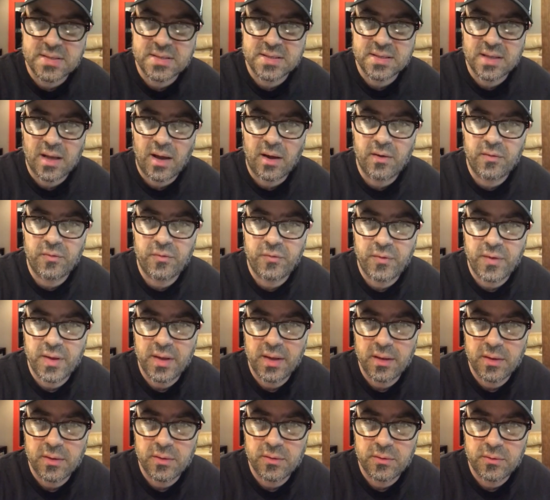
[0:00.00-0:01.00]
stuff
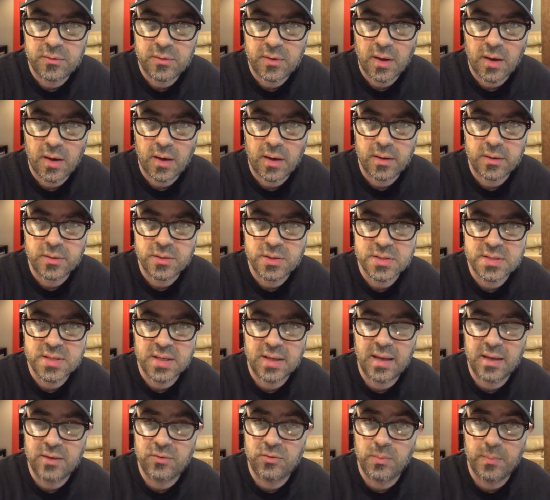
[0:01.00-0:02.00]
is, just in
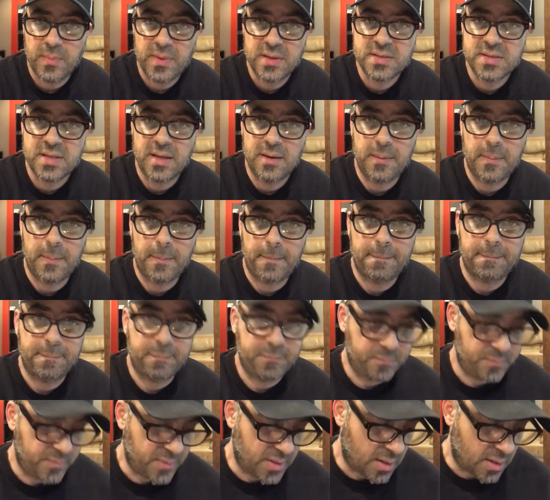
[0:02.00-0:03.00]
case you missed it,
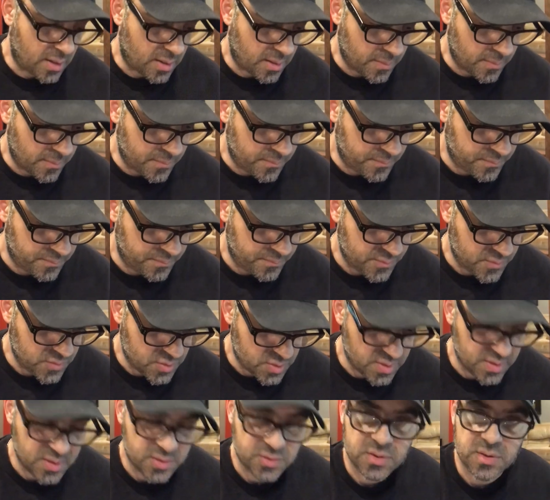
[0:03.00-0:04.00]

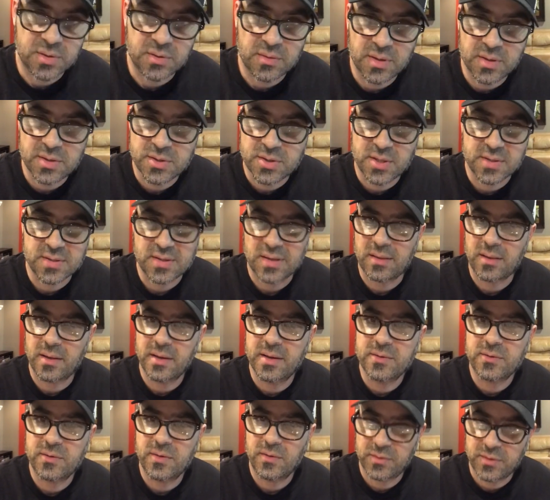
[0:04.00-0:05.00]
this is just a
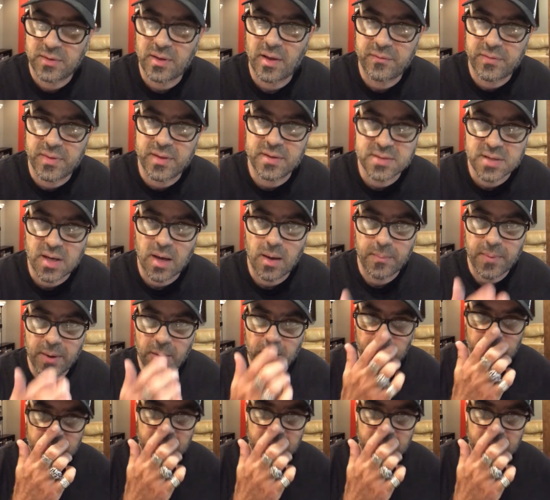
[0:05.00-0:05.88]
list of stuff that's come out